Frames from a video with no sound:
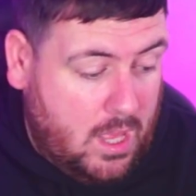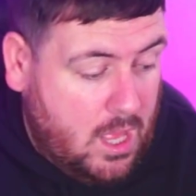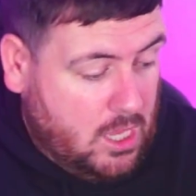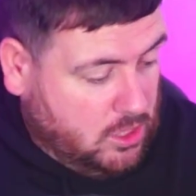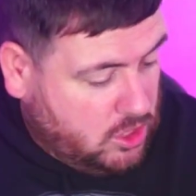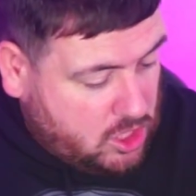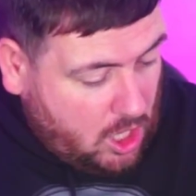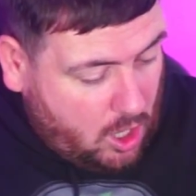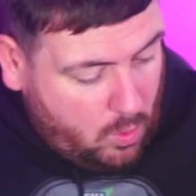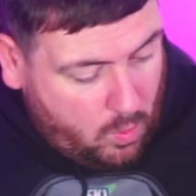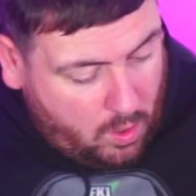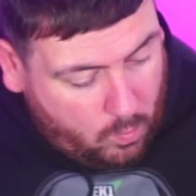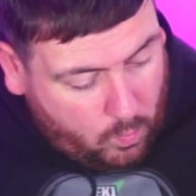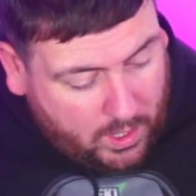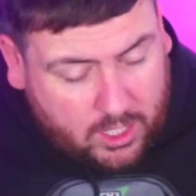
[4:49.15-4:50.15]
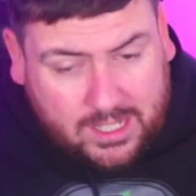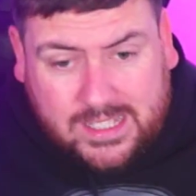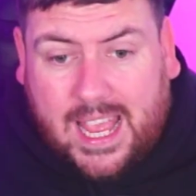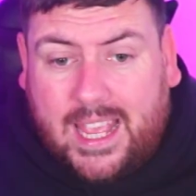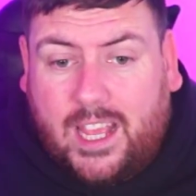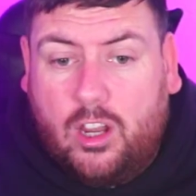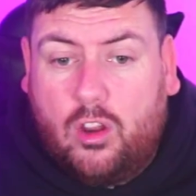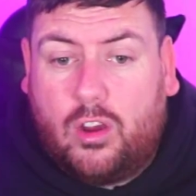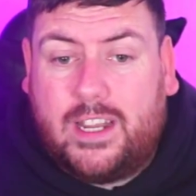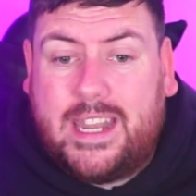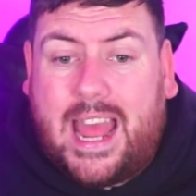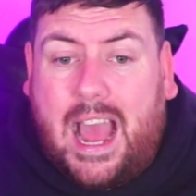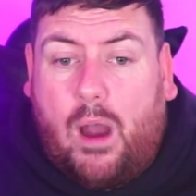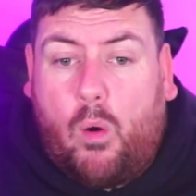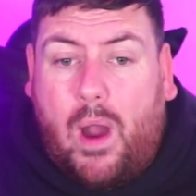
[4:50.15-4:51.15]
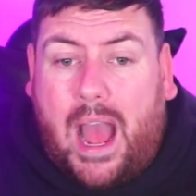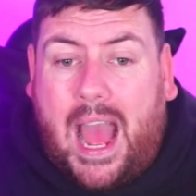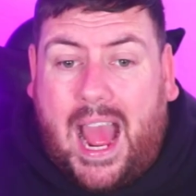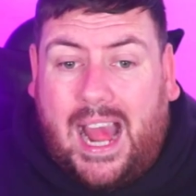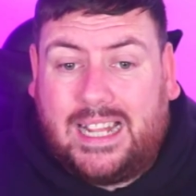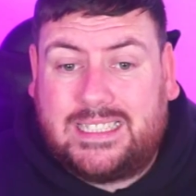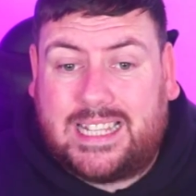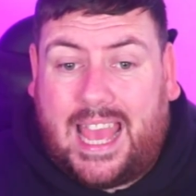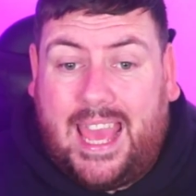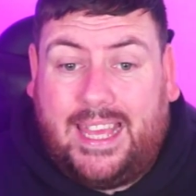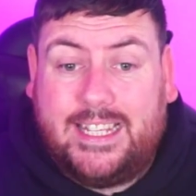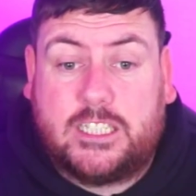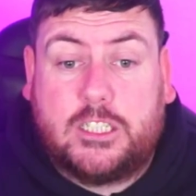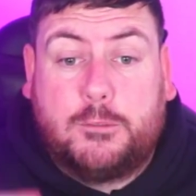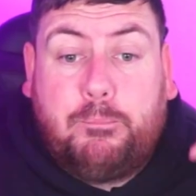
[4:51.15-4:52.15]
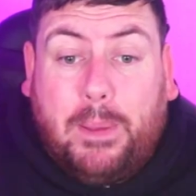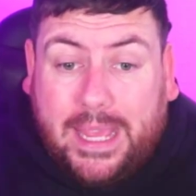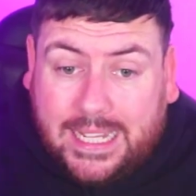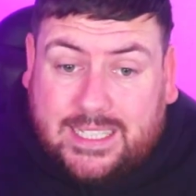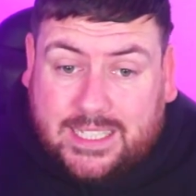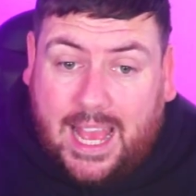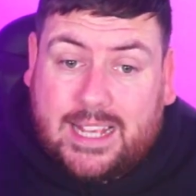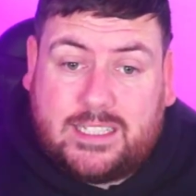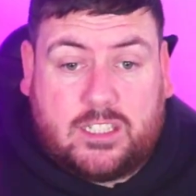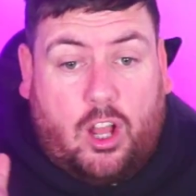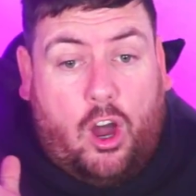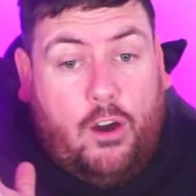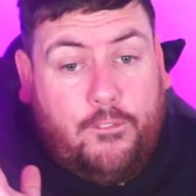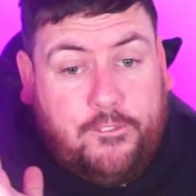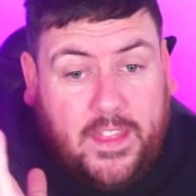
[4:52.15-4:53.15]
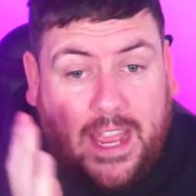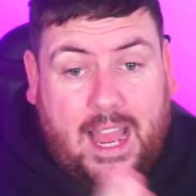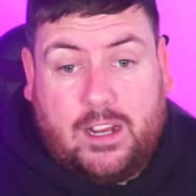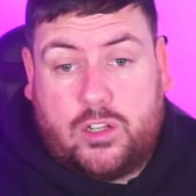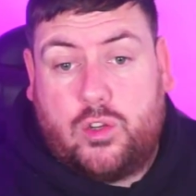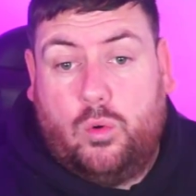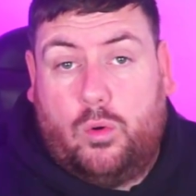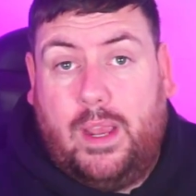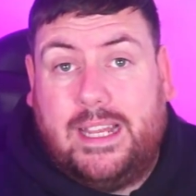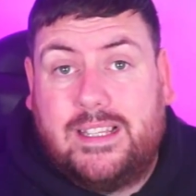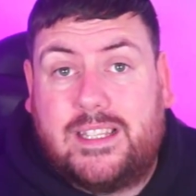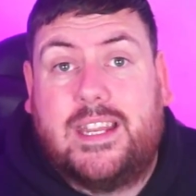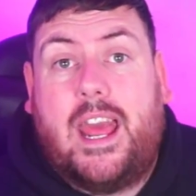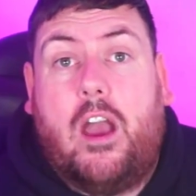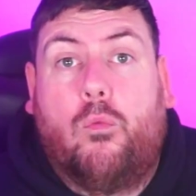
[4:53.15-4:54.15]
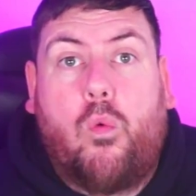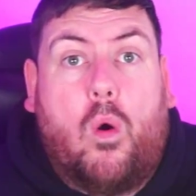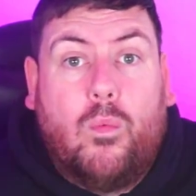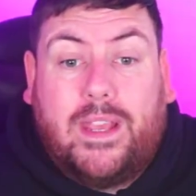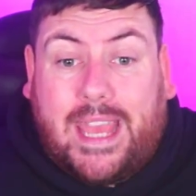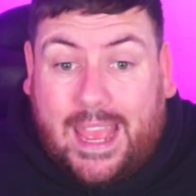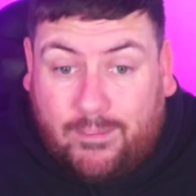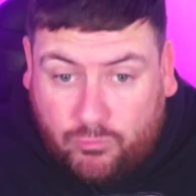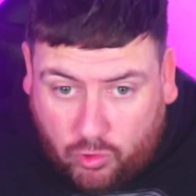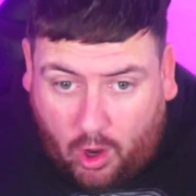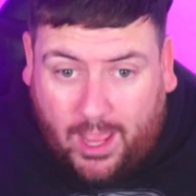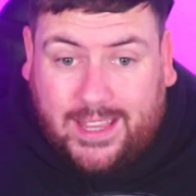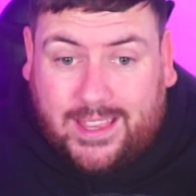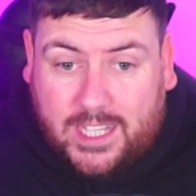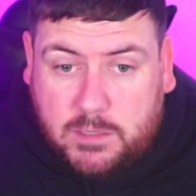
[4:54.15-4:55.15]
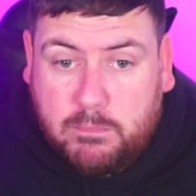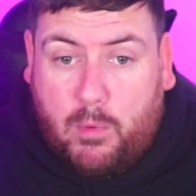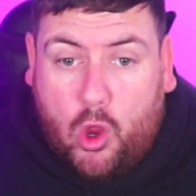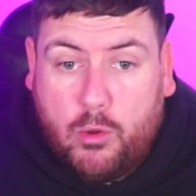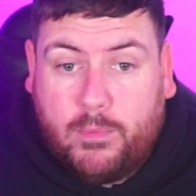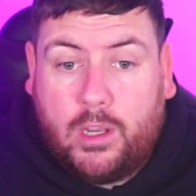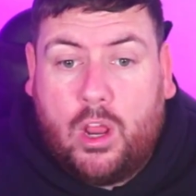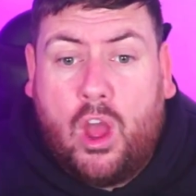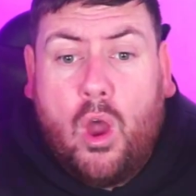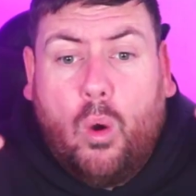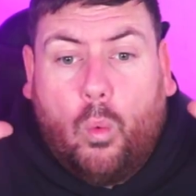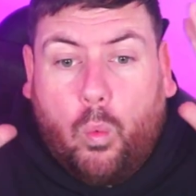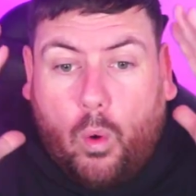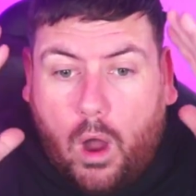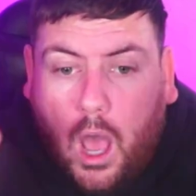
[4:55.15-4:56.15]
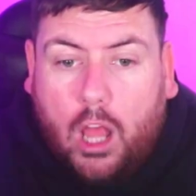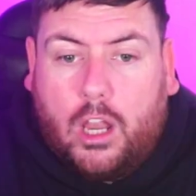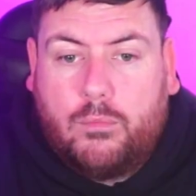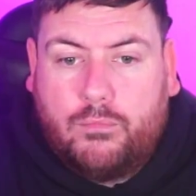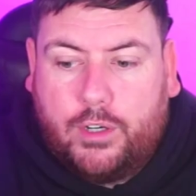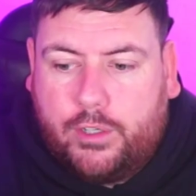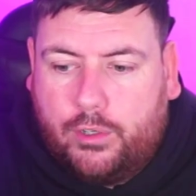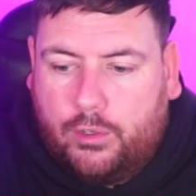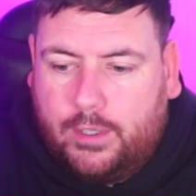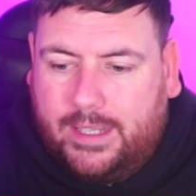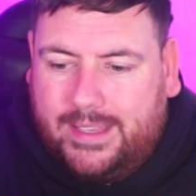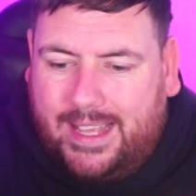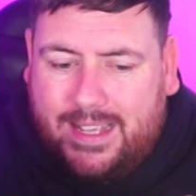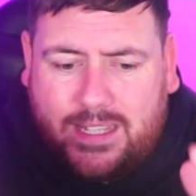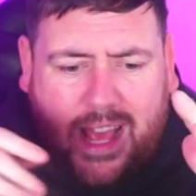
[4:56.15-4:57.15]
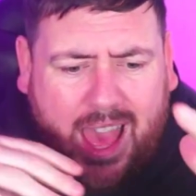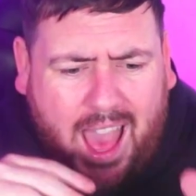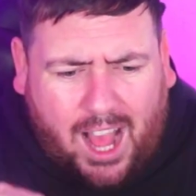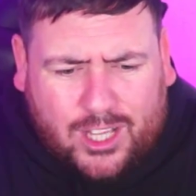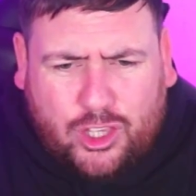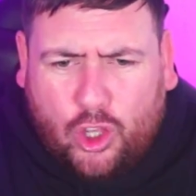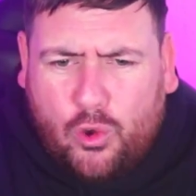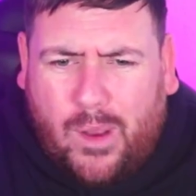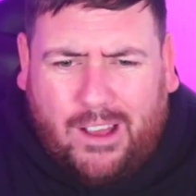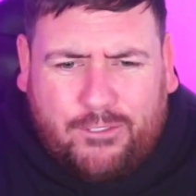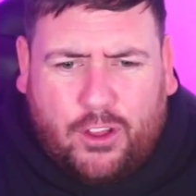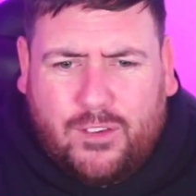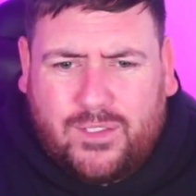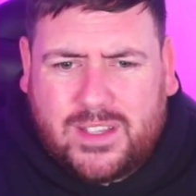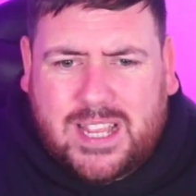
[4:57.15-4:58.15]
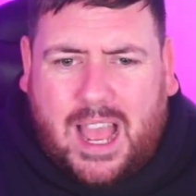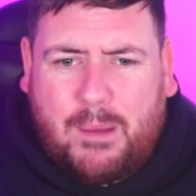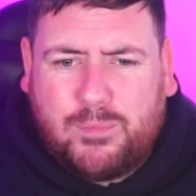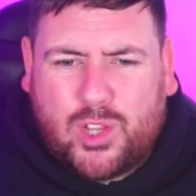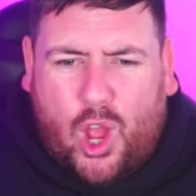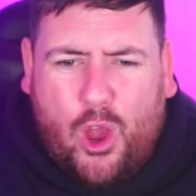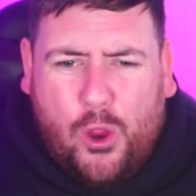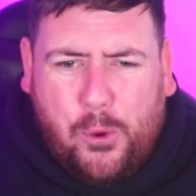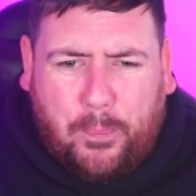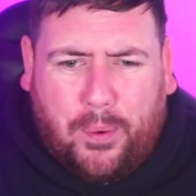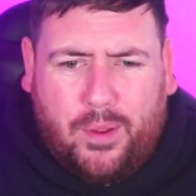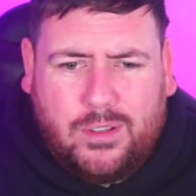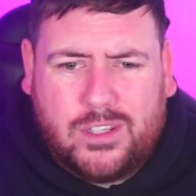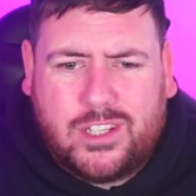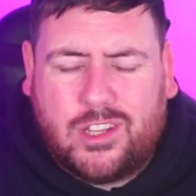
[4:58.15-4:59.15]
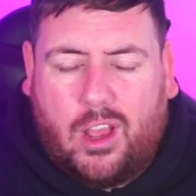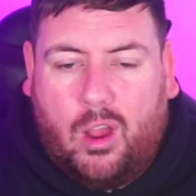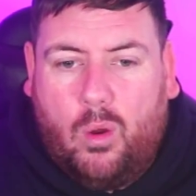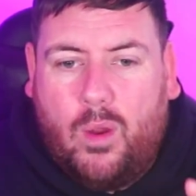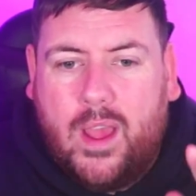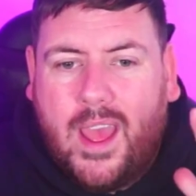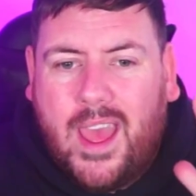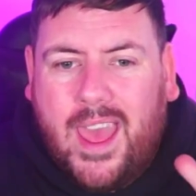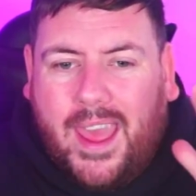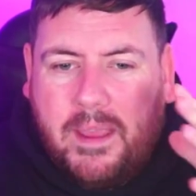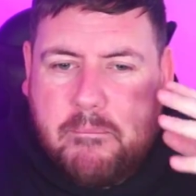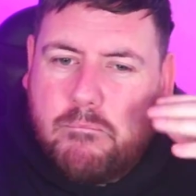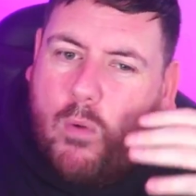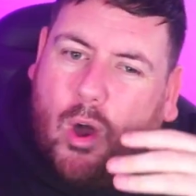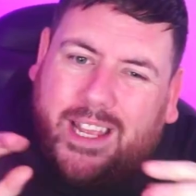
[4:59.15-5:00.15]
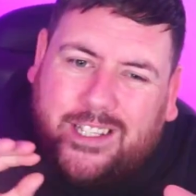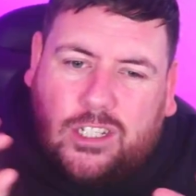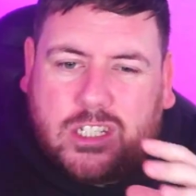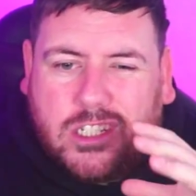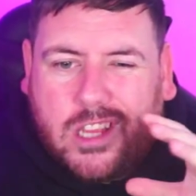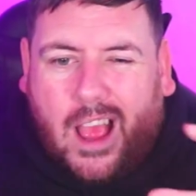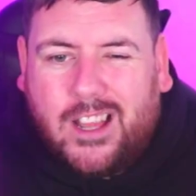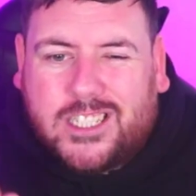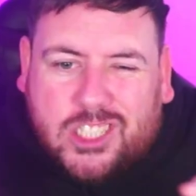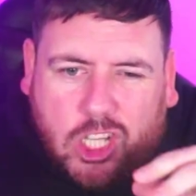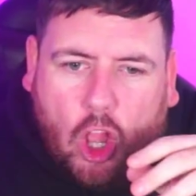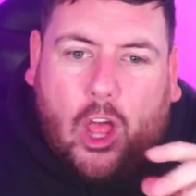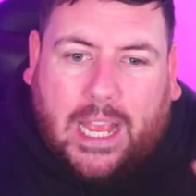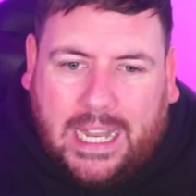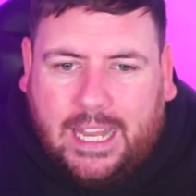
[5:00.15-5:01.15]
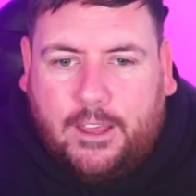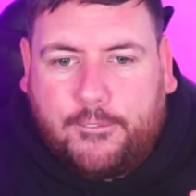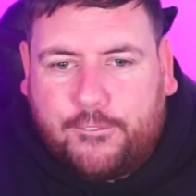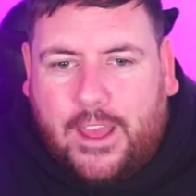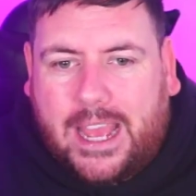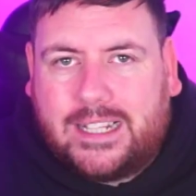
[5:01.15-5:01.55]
So we're going to take a look now at a speed test of the actual internet, what we're getting right this moment while I'm recording this. I do have other tabs open, so it might just slightly affect